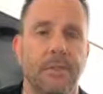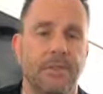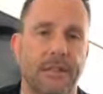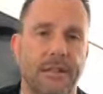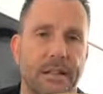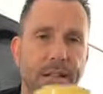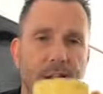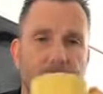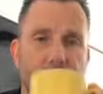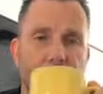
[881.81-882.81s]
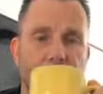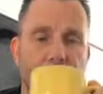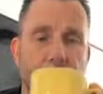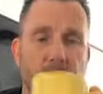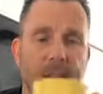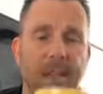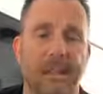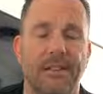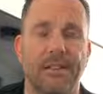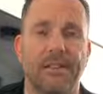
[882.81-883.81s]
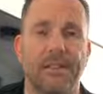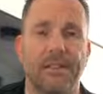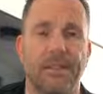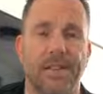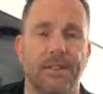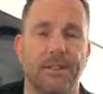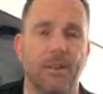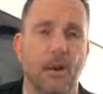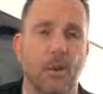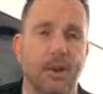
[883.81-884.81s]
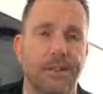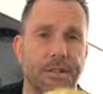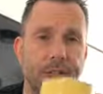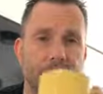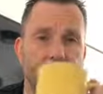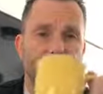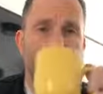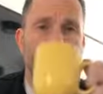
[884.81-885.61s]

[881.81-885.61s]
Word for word: So, what does that tell you? It says that she asked the wrong question.